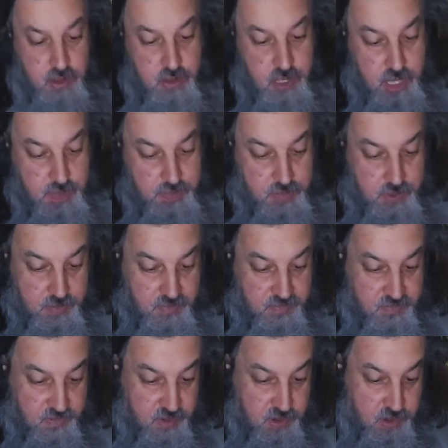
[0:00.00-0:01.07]
they're taped up
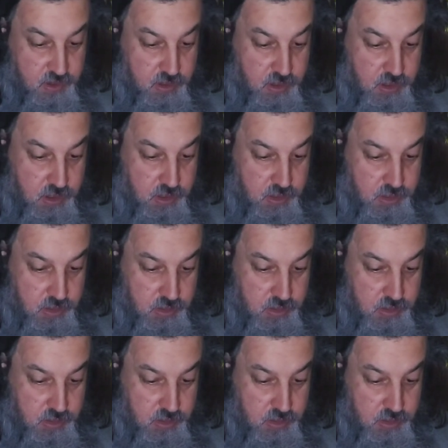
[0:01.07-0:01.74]
very good.